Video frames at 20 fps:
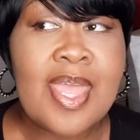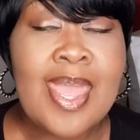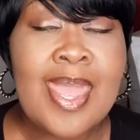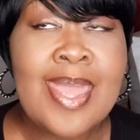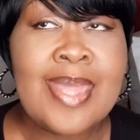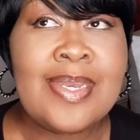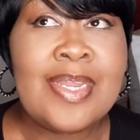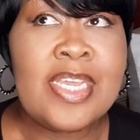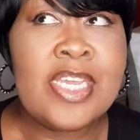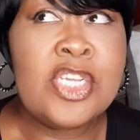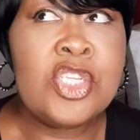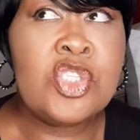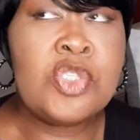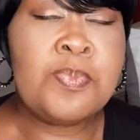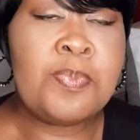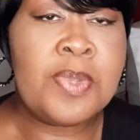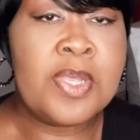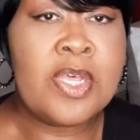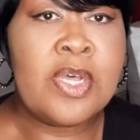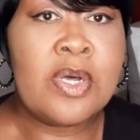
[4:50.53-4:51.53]
and
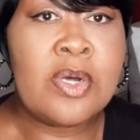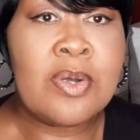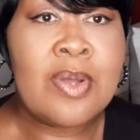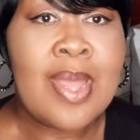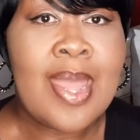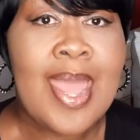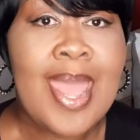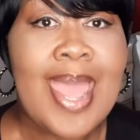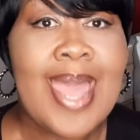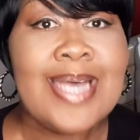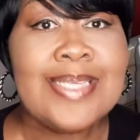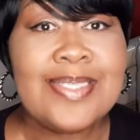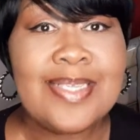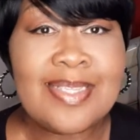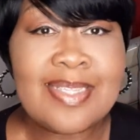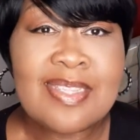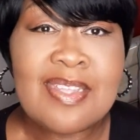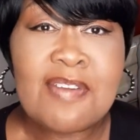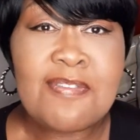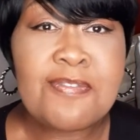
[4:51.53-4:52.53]
each pill has
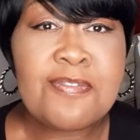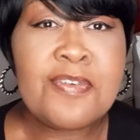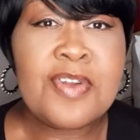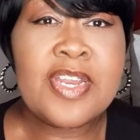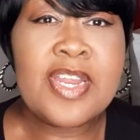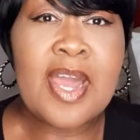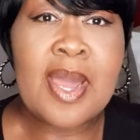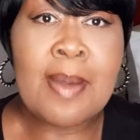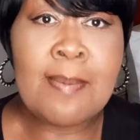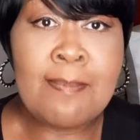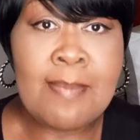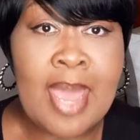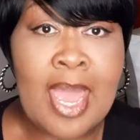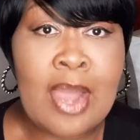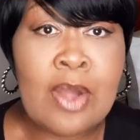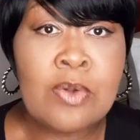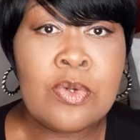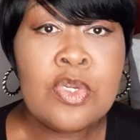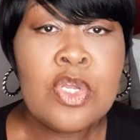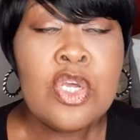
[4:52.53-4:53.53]
a different
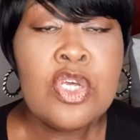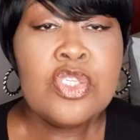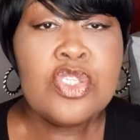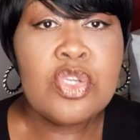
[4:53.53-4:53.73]
amount,